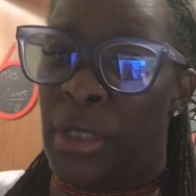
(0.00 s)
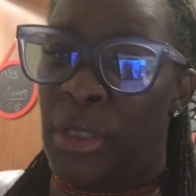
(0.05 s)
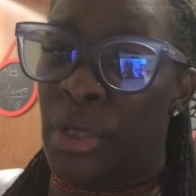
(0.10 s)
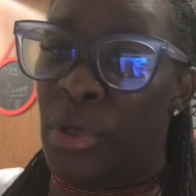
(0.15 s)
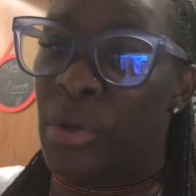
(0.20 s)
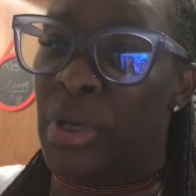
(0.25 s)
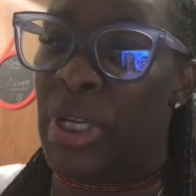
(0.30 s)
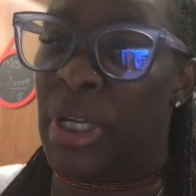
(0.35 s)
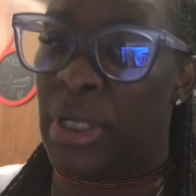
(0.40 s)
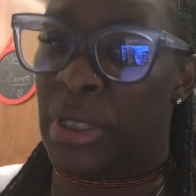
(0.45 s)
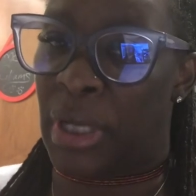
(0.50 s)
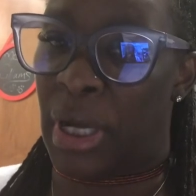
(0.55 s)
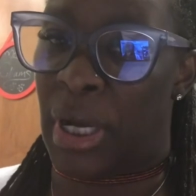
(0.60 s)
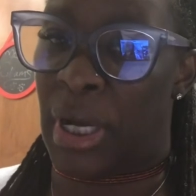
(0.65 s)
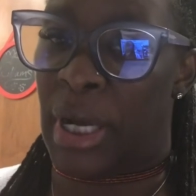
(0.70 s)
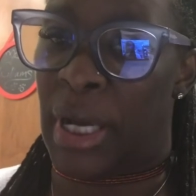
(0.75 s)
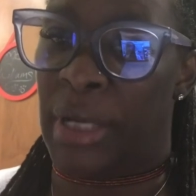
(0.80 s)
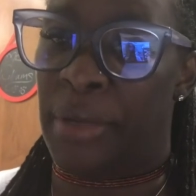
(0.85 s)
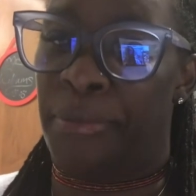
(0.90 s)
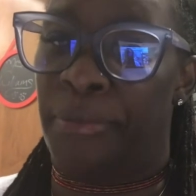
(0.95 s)

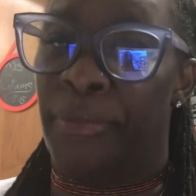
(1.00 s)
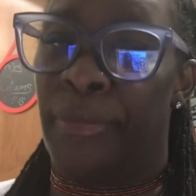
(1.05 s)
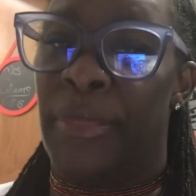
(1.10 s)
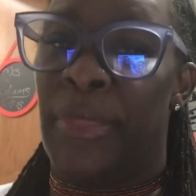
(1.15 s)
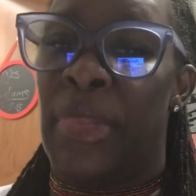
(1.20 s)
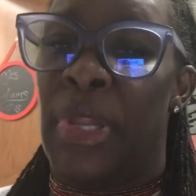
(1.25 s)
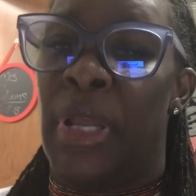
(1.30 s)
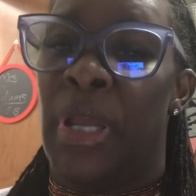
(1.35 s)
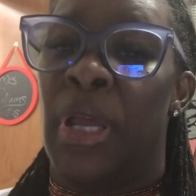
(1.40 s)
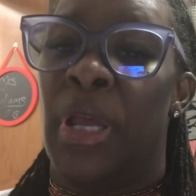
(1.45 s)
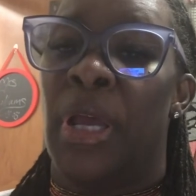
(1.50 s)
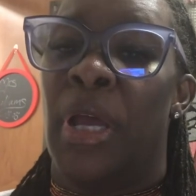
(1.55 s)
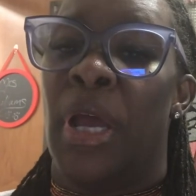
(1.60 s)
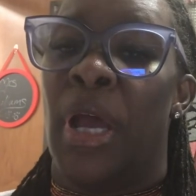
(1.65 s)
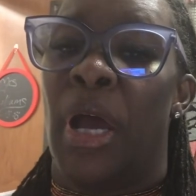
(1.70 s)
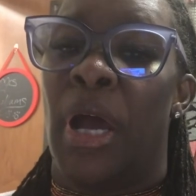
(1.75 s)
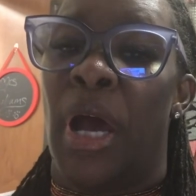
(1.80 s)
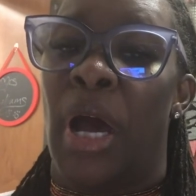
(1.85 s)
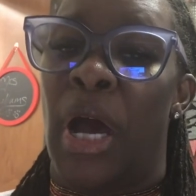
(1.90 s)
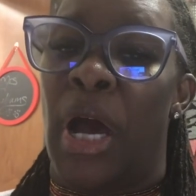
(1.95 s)
glucagon
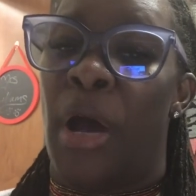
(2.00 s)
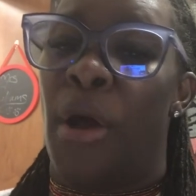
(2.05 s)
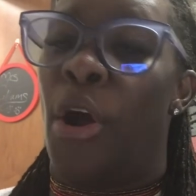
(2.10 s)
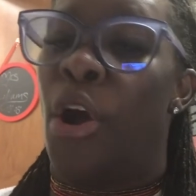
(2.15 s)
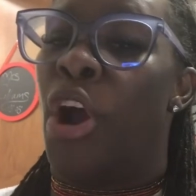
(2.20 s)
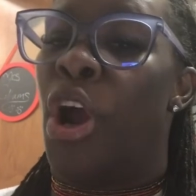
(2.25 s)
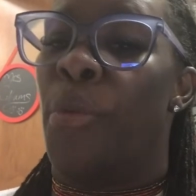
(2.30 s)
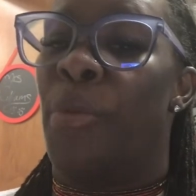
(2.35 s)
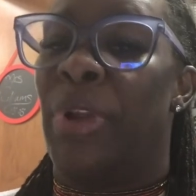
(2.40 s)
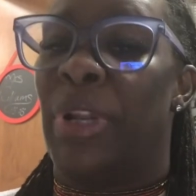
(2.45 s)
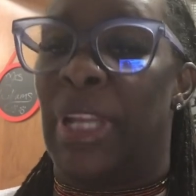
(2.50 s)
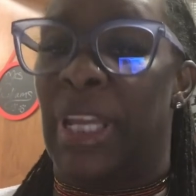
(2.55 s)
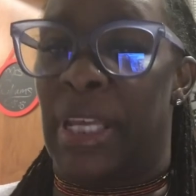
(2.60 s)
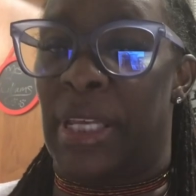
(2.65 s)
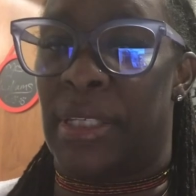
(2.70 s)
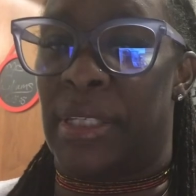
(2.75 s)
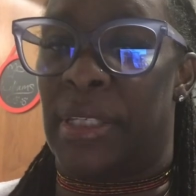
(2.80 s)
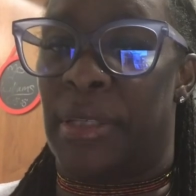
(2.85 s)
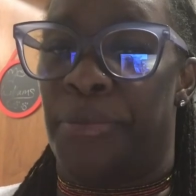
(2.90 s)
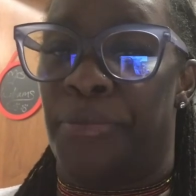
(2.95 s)
uh, are
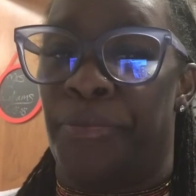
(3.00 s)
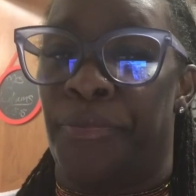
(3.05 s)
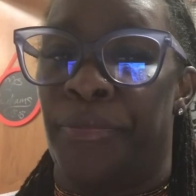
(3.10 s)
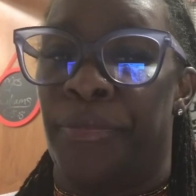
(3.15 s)
released.